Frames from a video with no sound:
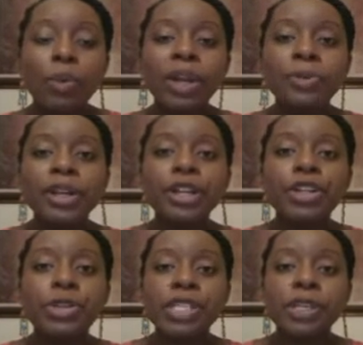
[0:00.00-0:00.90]
When we
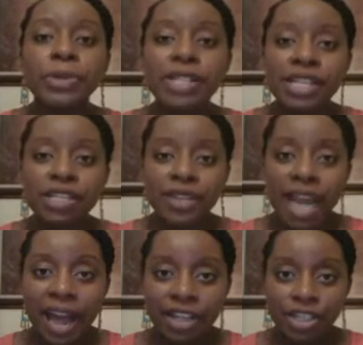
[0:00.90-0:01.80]
are using possessive
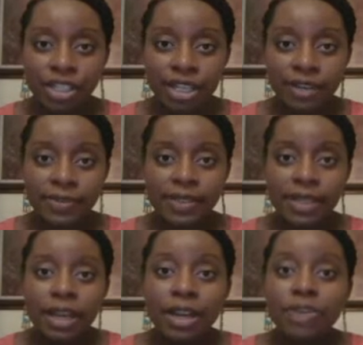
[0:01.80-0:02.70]

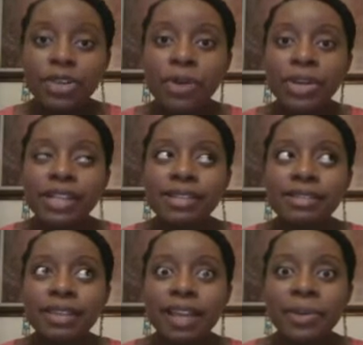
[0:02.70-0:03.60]
adjectives, notice
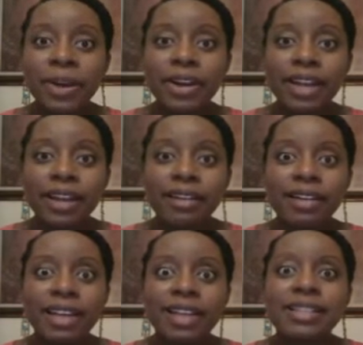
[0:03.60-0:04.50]
the key word
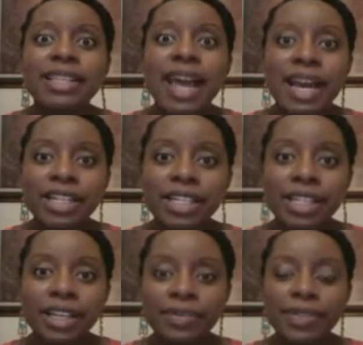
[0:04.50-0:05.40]
here is
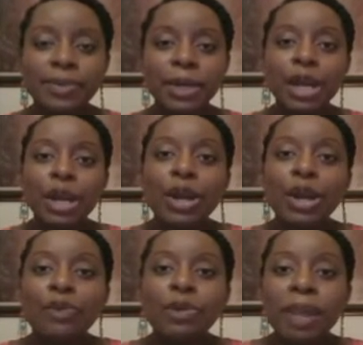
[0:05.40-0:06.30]
adjectives.
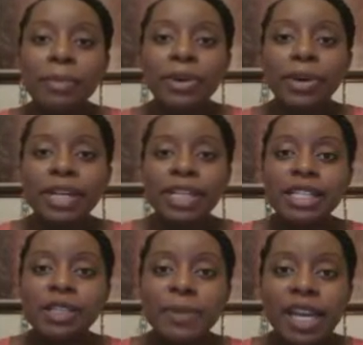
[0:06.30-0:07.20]
Remember,
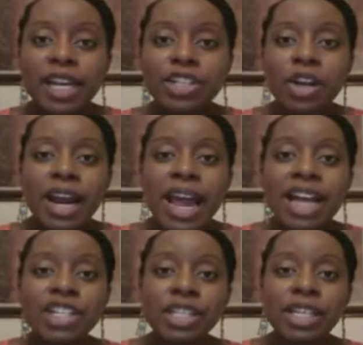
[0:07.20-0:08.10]
in Spanish, our
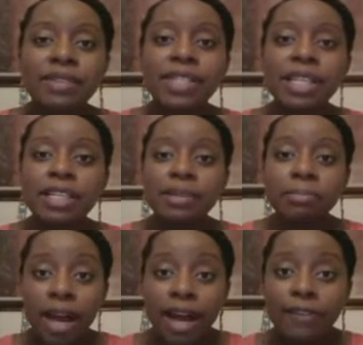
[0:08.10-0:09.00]
adjectives need to
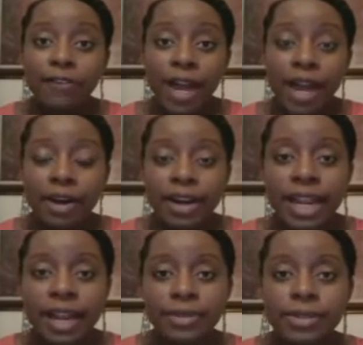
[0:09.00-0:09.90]
modify our
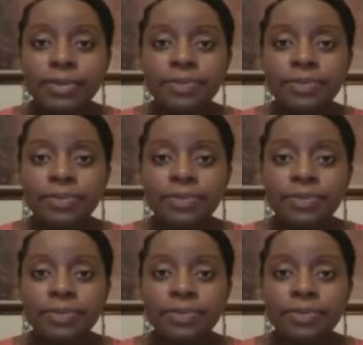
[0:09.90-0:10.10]
nouns.